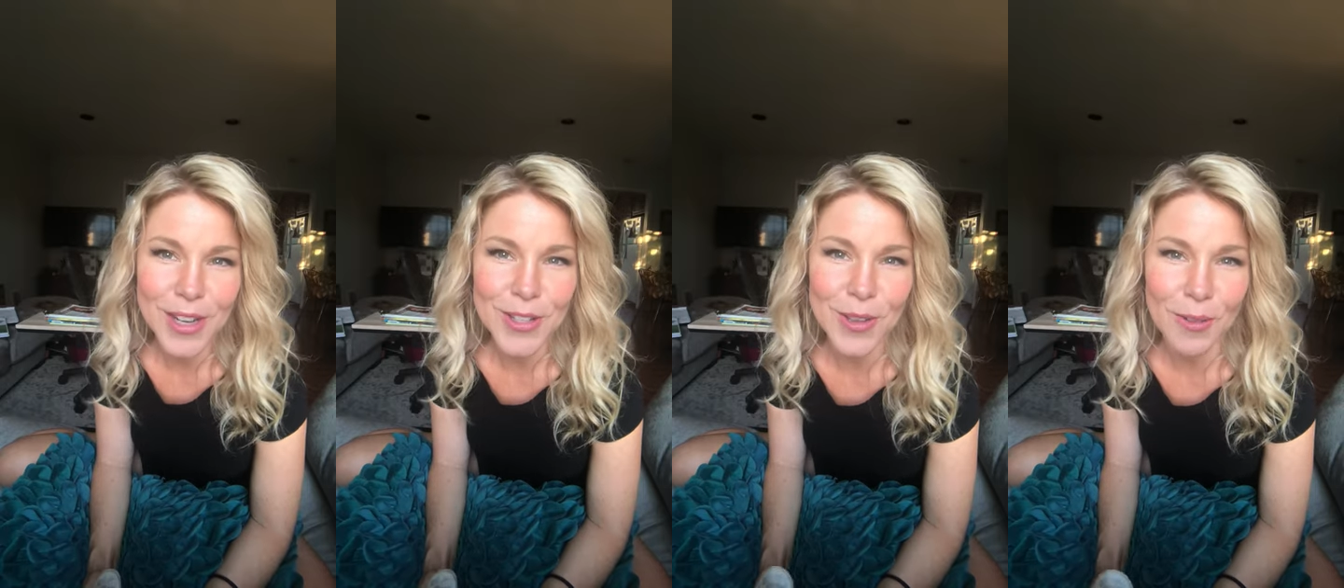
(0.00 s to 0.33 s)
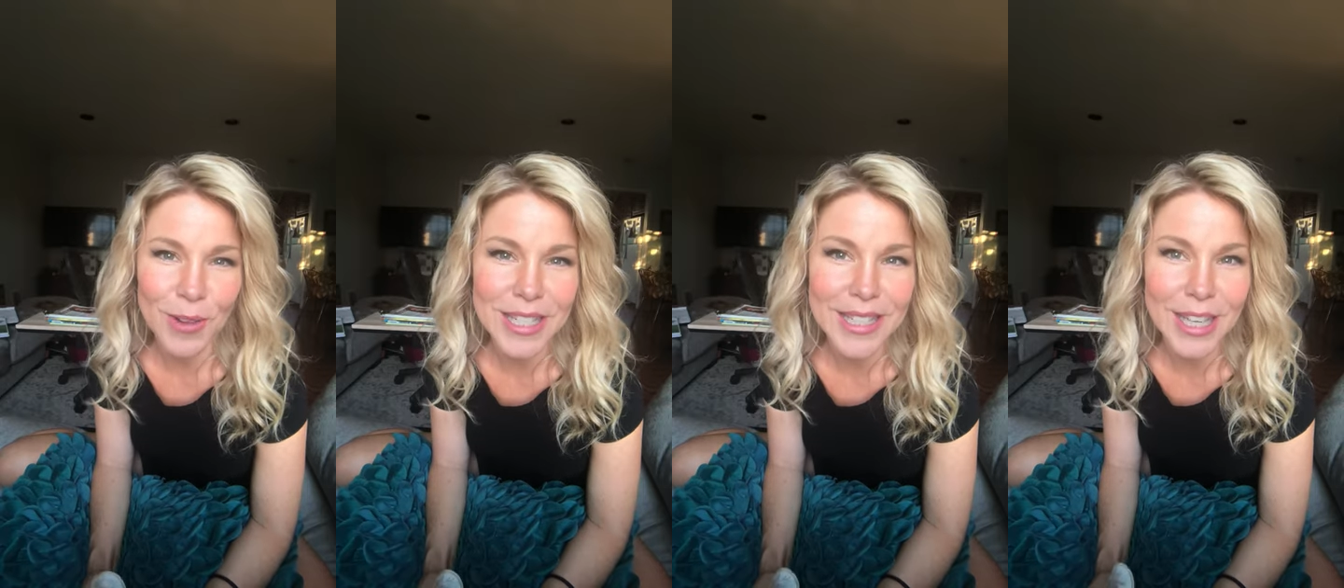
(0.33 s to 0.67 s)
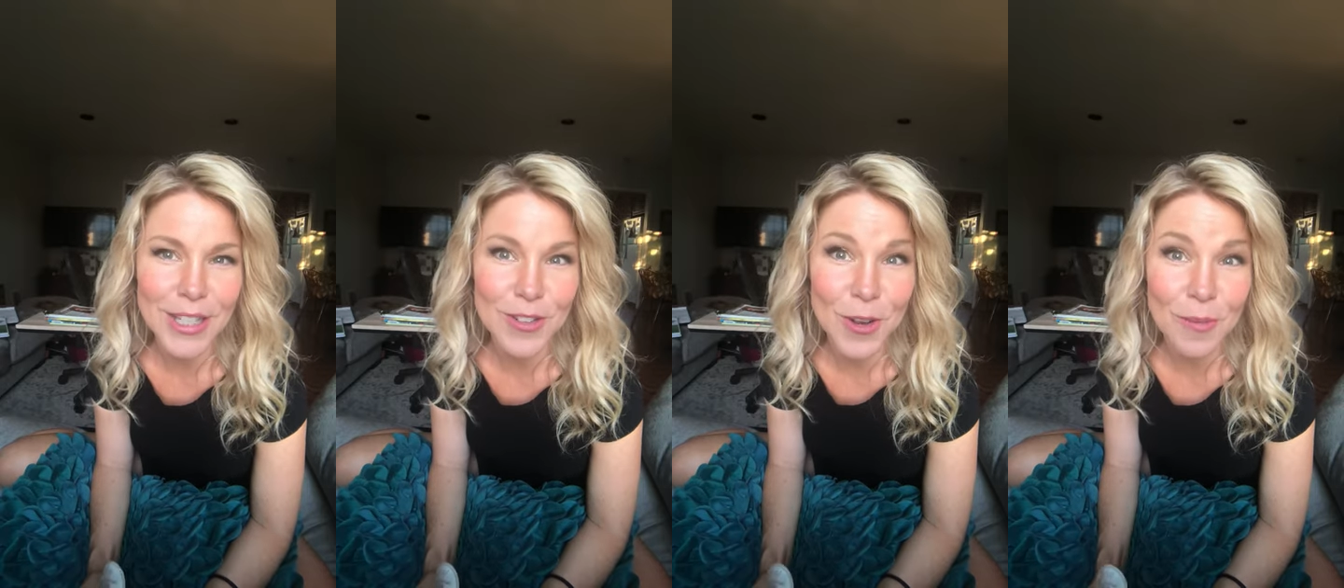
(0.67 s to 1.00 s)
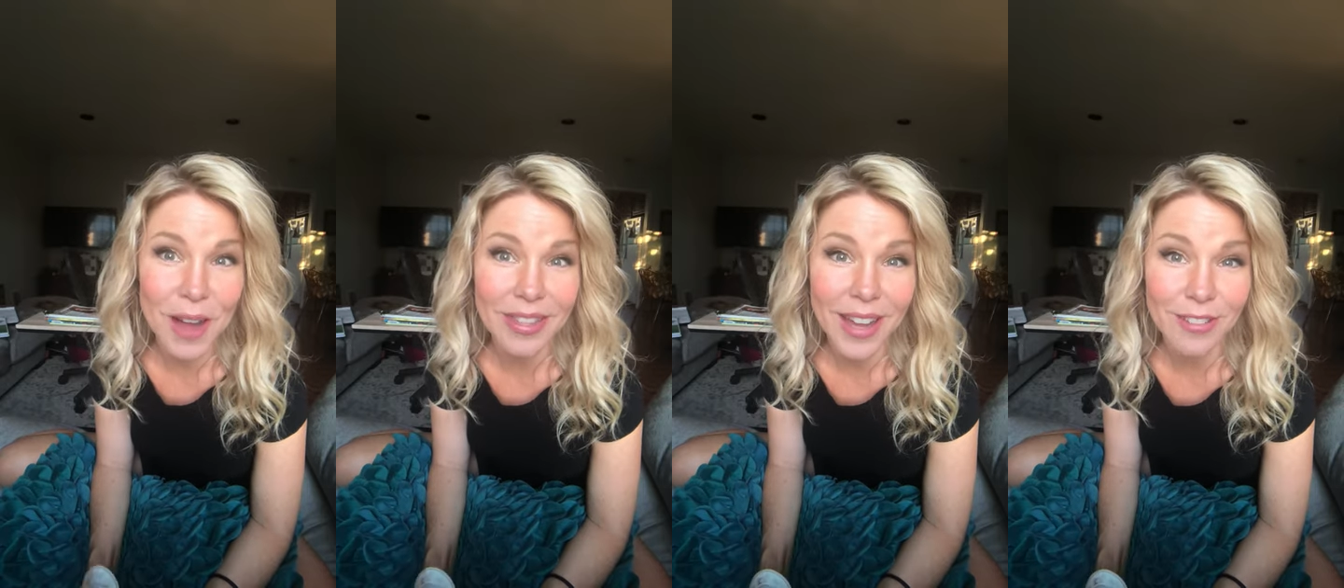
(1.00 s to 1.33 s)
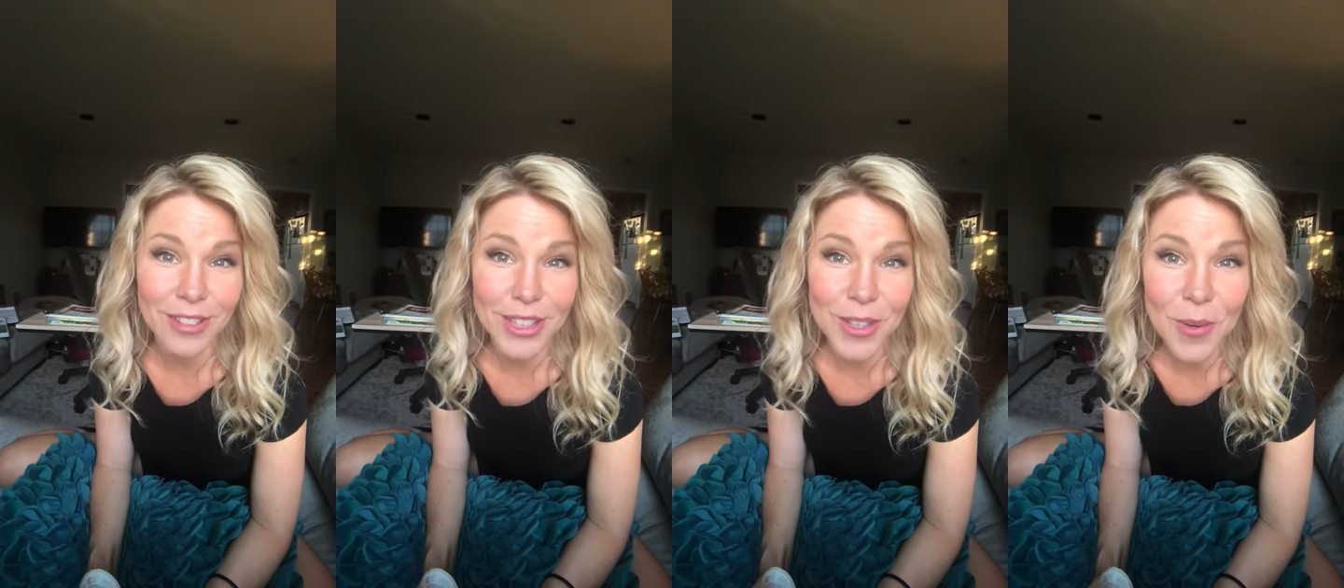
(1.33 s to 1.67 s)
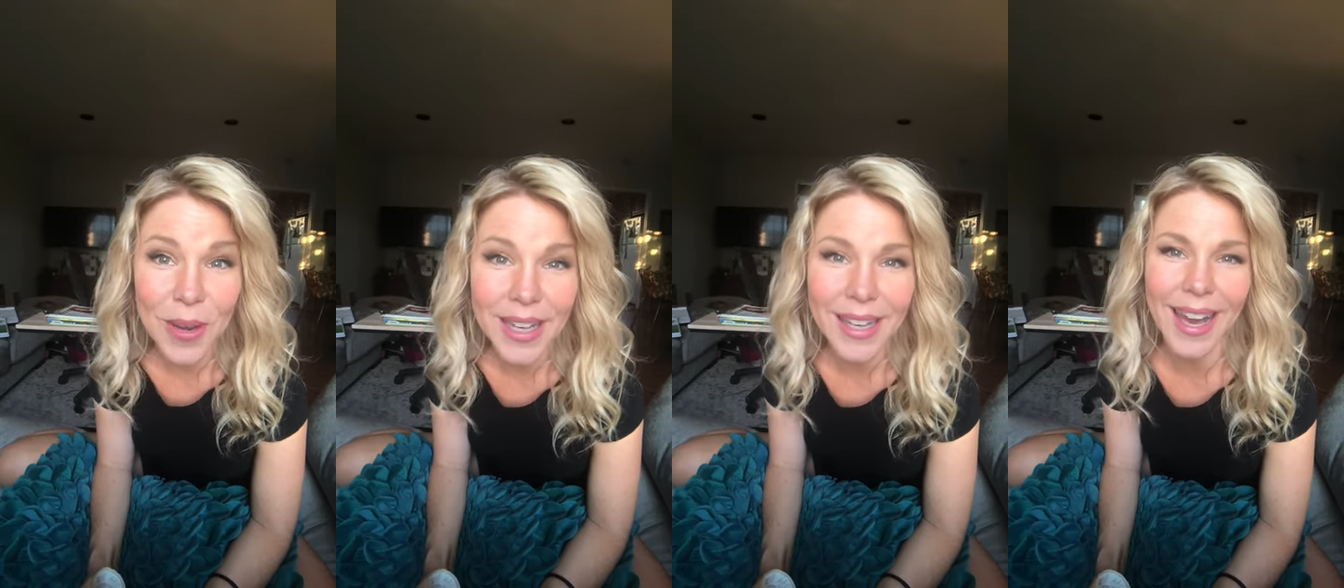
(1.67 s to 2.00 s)
So I wanted to let you know about that really
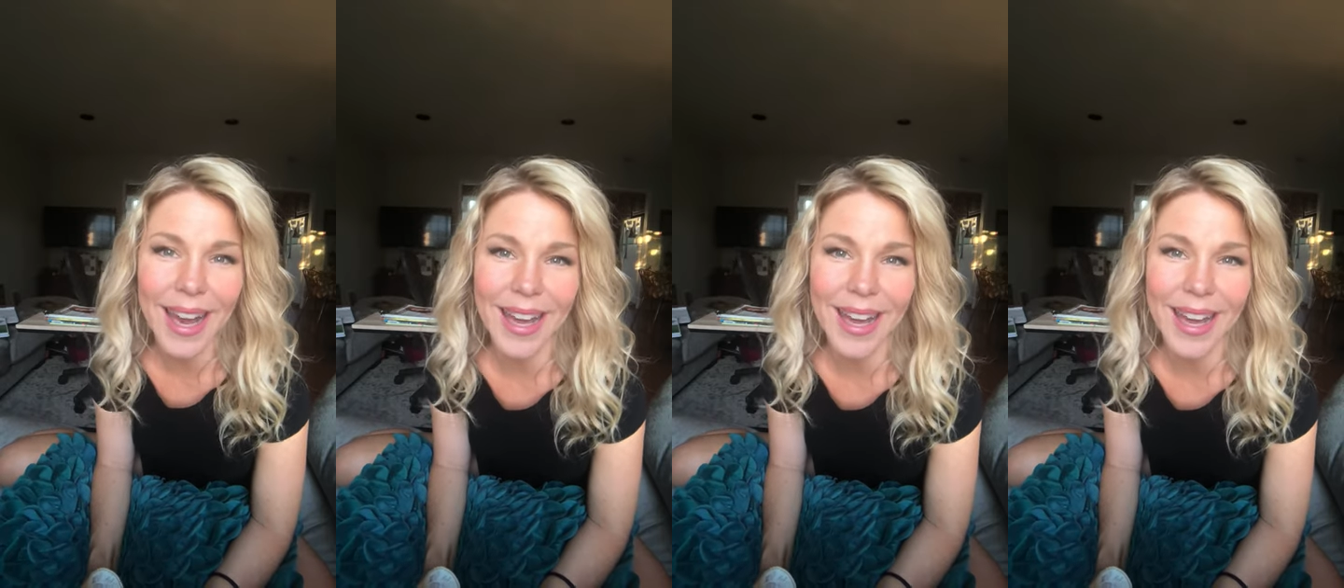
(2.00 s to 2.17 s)
quick,